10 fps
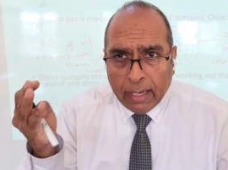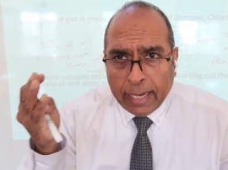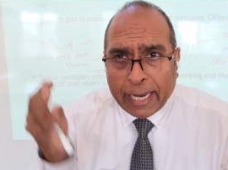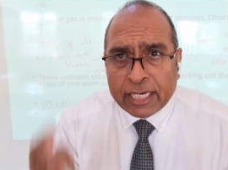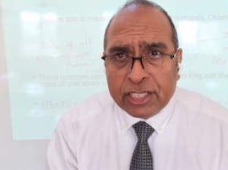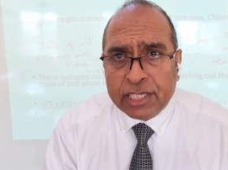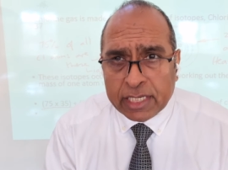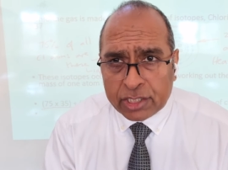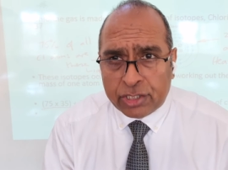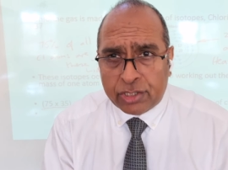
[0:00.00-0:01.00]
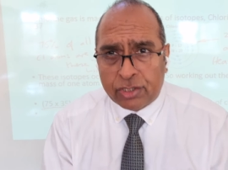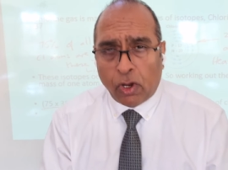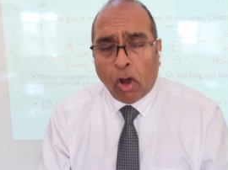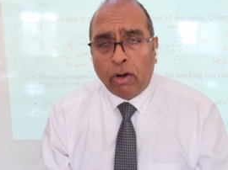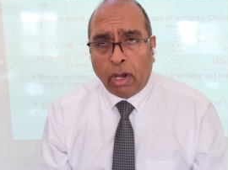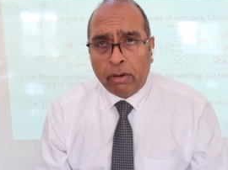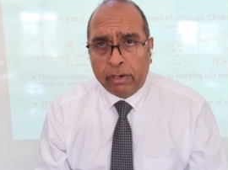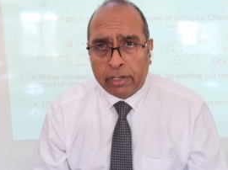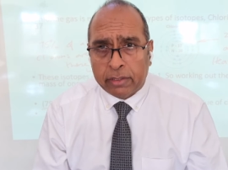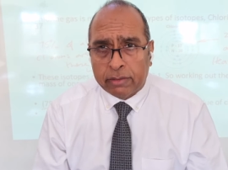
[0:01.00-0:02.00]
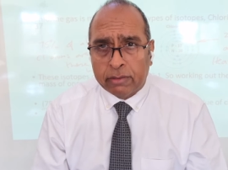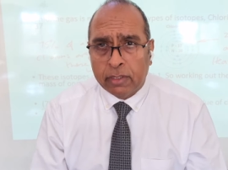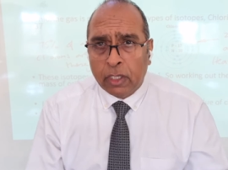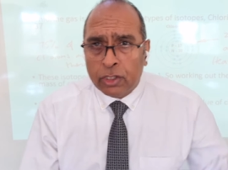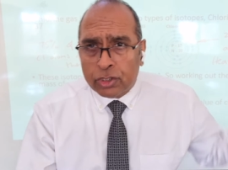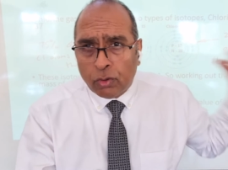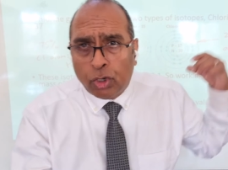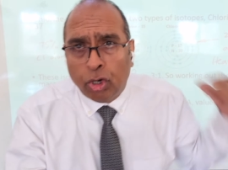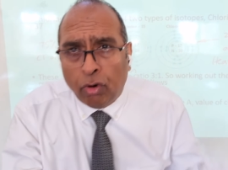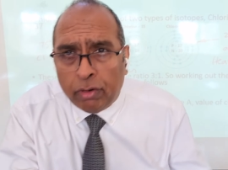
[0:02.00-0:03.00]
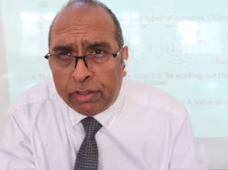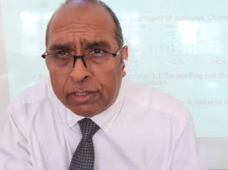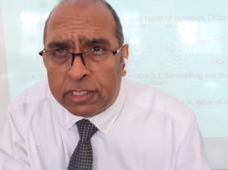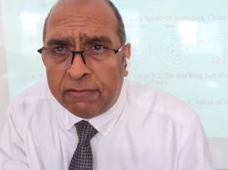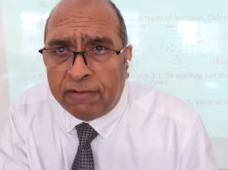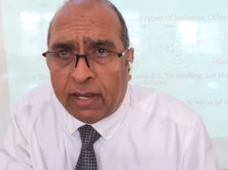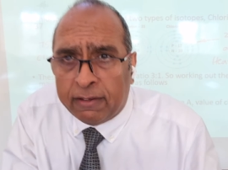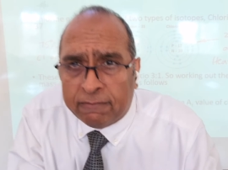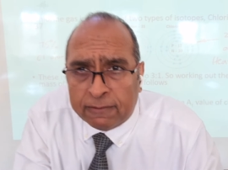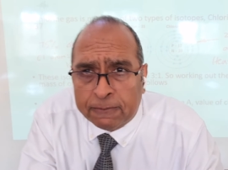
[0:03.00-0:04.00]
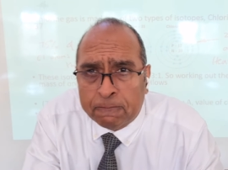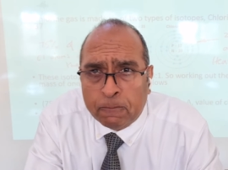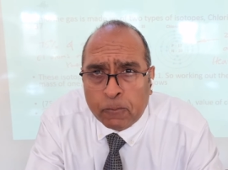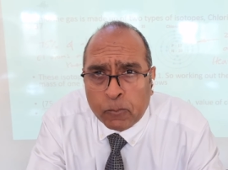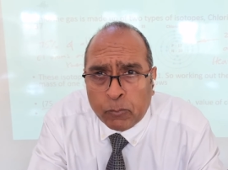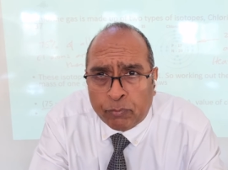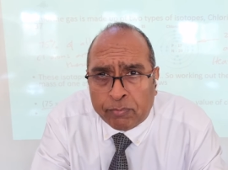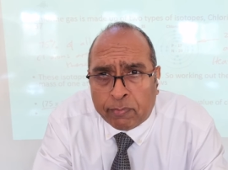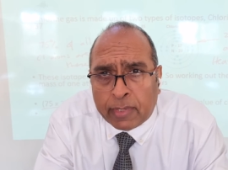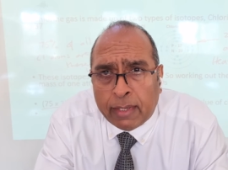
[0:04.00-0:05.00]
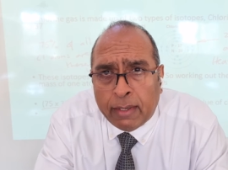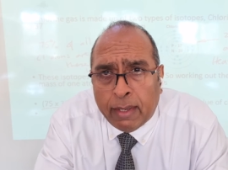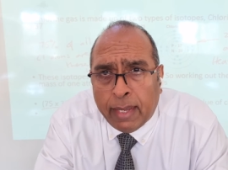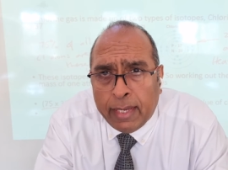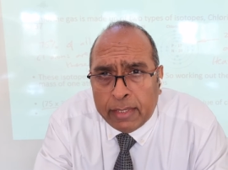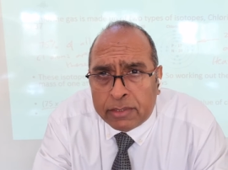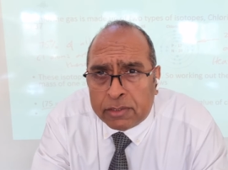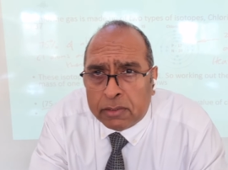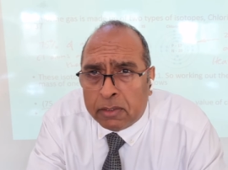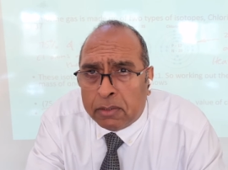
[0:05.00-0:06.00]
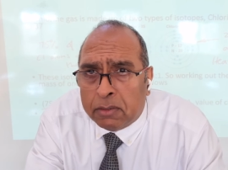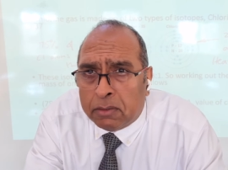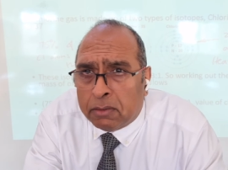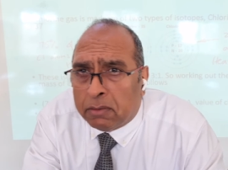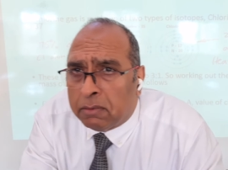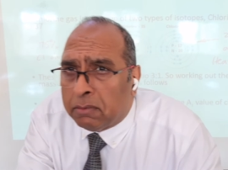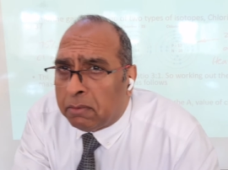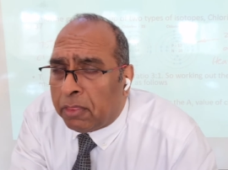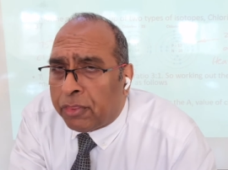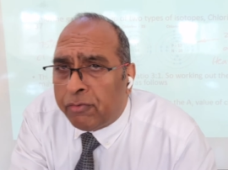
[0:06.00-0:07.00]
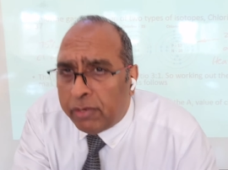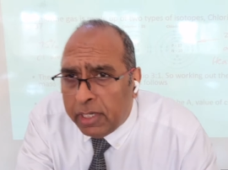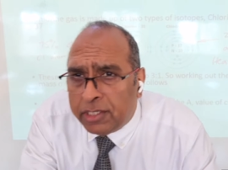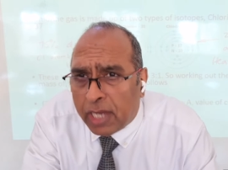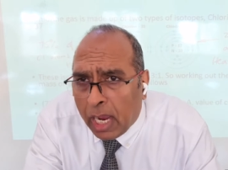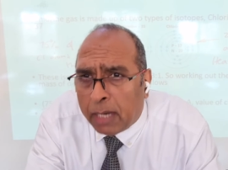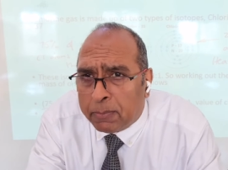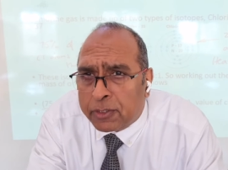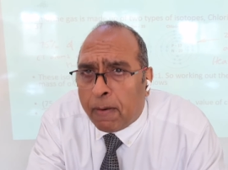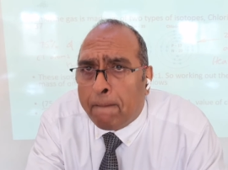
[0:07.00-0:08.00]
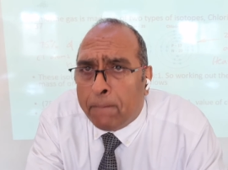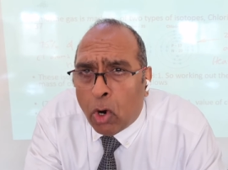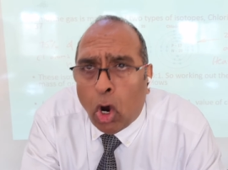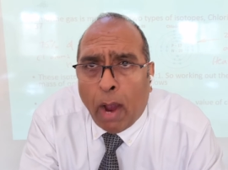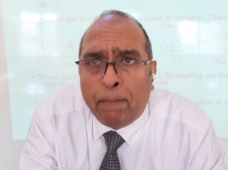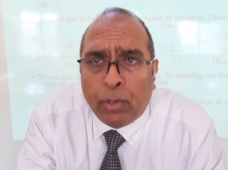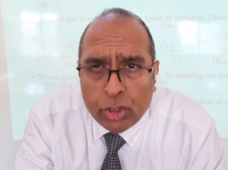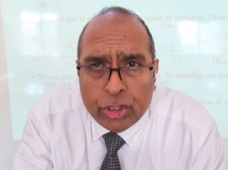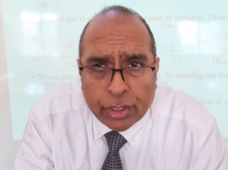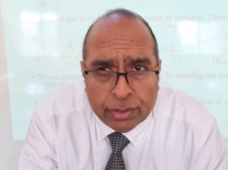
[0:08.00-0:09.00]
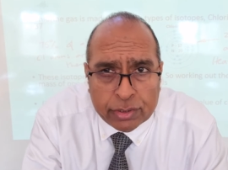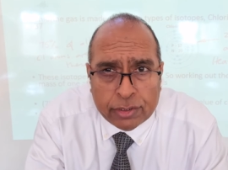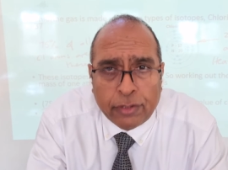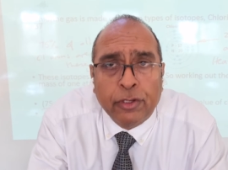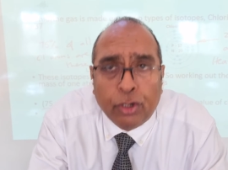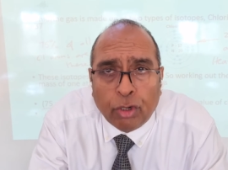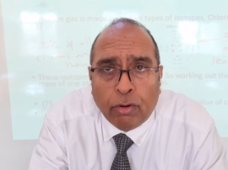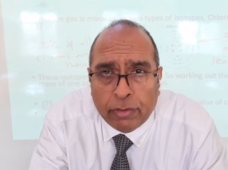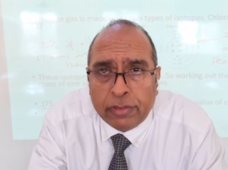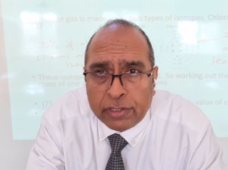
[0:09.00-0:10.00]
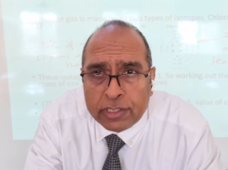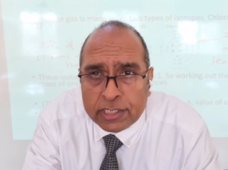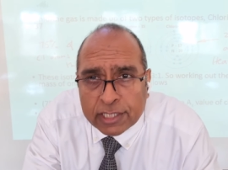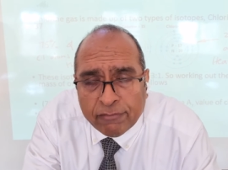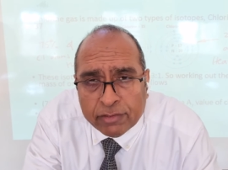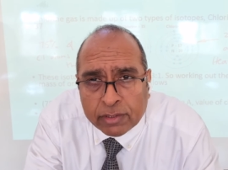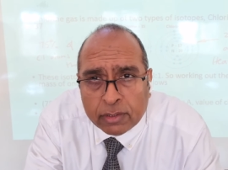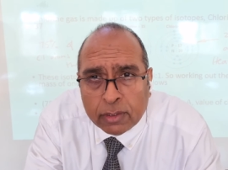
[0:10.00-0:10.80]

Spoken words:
exists on our Earth. So chlorine 35 is 3 times more abundant than chlorine 37.